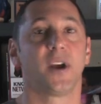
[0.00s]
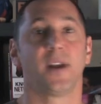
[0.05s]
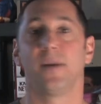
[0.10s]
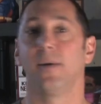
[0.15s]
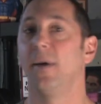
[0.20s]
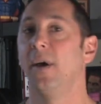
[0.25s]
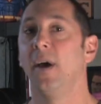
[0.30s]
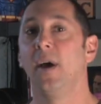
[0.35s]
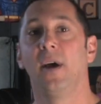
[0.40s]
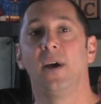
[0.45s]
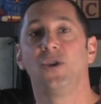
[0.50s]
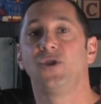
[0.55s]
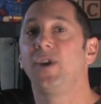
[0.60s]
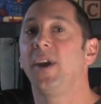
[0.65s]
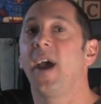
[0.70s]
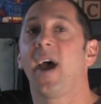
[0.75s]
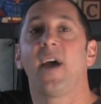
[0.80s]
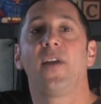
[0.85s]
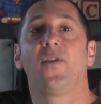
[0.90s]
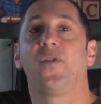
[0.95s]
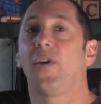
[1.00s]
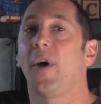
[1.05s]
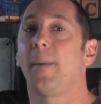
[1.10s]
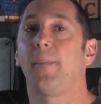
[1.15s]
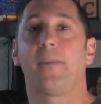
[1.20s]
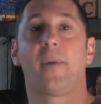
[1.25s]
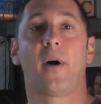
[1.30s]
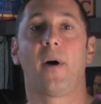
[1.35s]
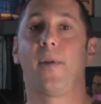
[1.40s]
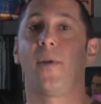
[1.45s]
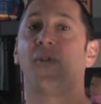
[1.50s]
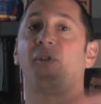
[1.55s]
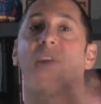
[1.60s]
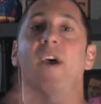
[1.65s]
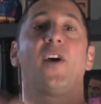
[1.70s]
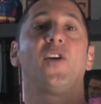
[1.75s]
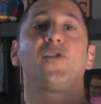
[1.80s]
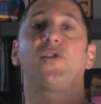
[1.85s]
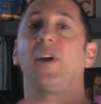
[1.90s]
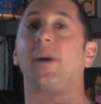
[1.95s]
and she heads up the
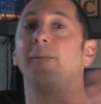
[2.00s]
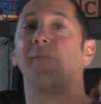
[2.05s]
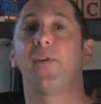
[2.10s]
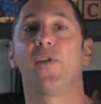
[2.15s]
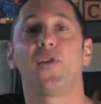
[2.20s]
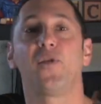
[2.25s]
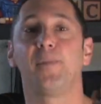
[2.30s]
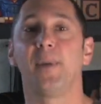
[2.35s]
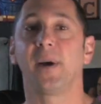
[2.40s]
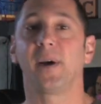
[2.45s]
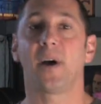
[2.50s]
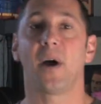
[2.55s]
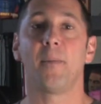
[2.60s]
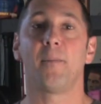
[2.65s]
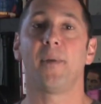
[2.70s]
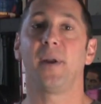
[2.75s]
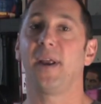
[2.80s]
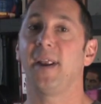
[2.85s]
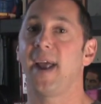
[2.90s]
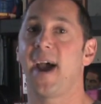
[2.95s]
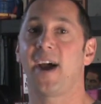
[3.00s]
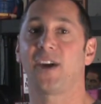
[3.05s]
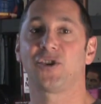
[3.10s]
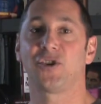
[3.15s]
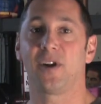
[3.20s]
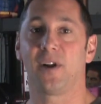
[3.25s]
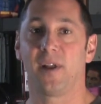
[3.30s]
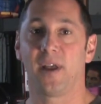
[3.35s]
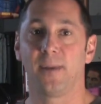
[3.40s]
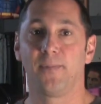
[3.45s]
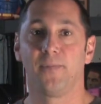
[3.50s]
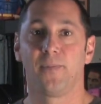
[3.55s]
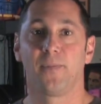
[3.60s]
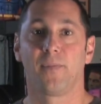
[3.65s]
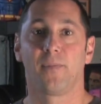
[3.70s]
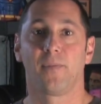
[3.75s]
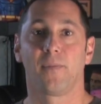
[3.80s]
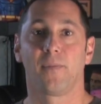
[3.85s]
sales team for this big company nationally.